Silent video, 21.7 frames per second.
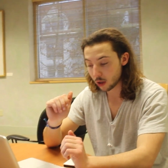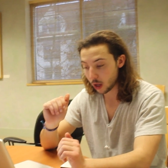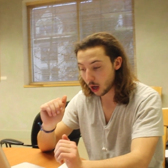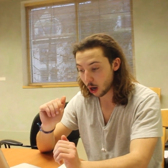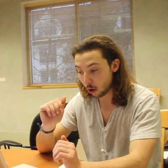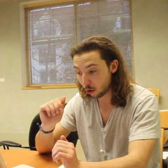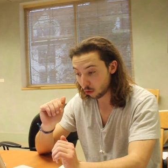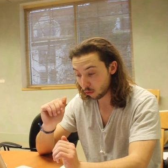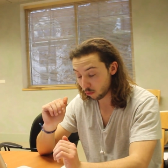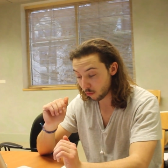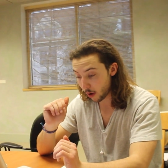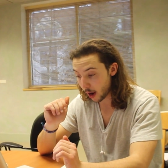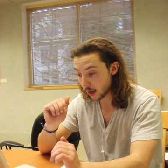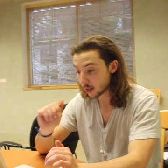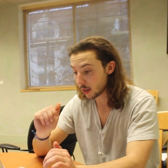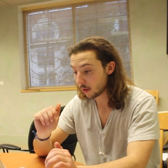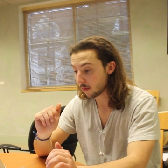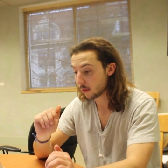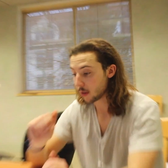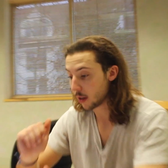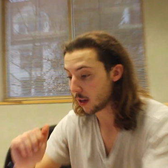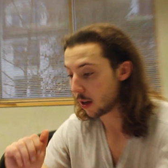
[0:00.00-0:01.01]

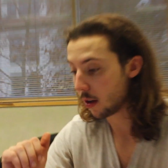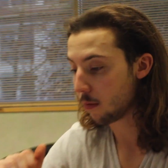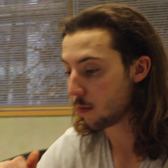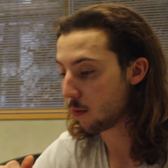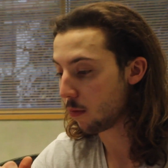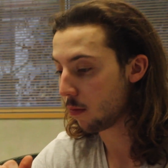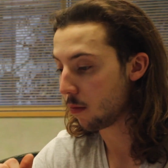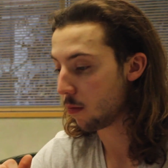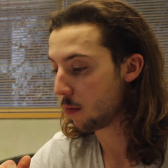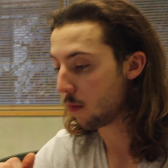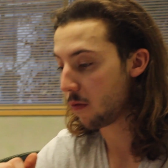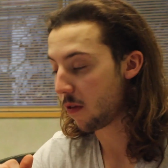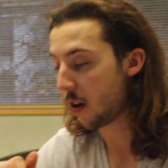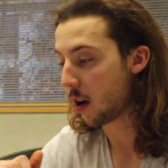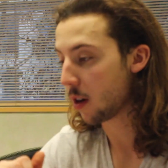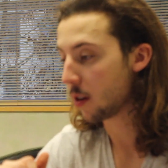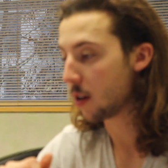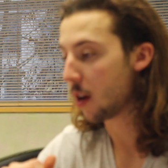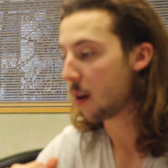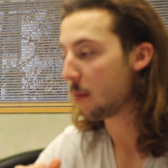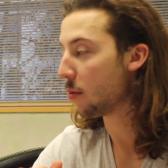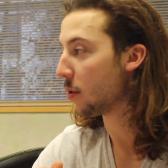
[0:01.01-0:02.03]
aggressively
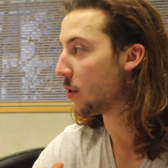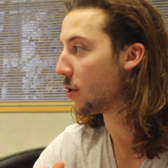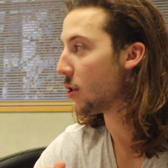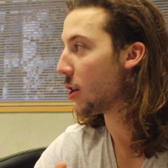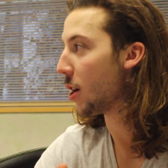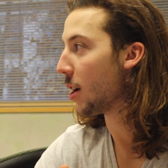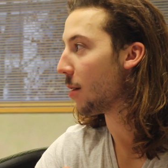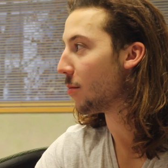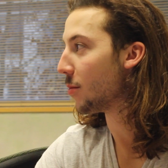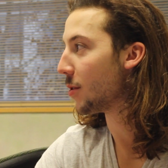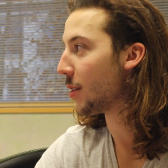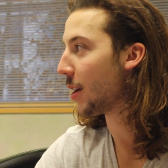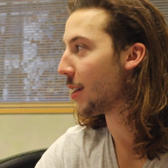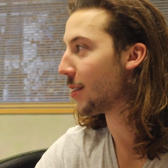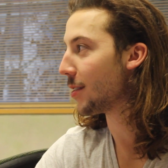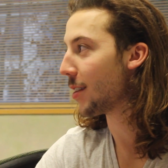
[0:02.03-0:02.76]
fucked up with James at